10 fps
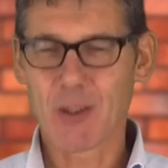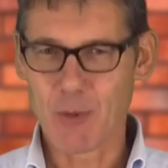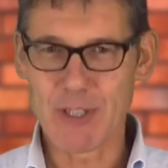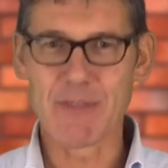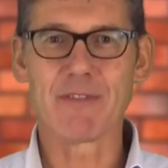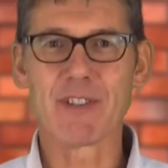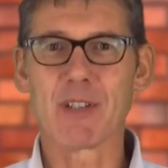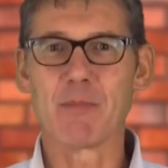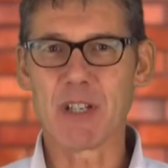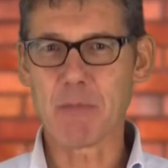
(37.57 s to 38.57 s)
We're different
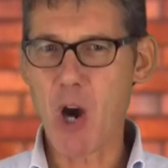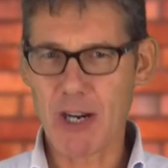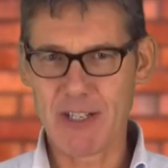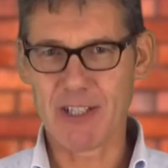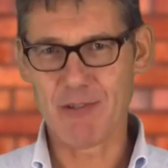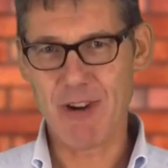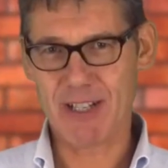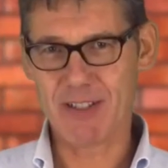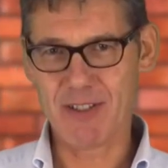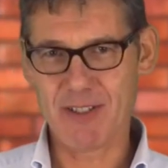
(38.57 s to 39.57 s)
in being marketing
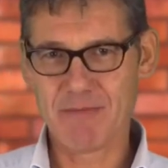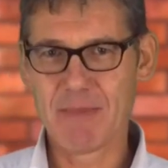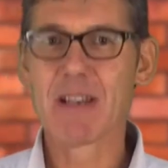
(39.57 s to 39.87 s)
directors,